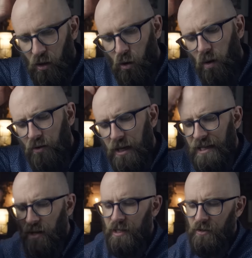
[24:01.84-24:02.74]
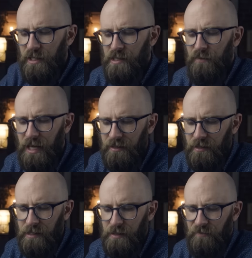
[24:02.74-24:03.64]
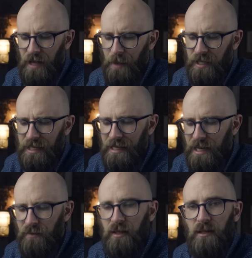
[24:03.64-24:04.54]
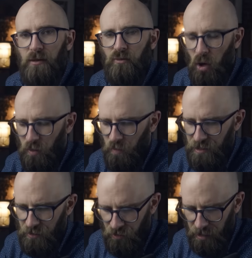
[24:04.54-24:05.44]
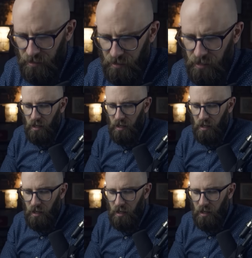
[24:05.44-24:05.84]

All we're really going on is the fact that his family never knew Ron was a drinker.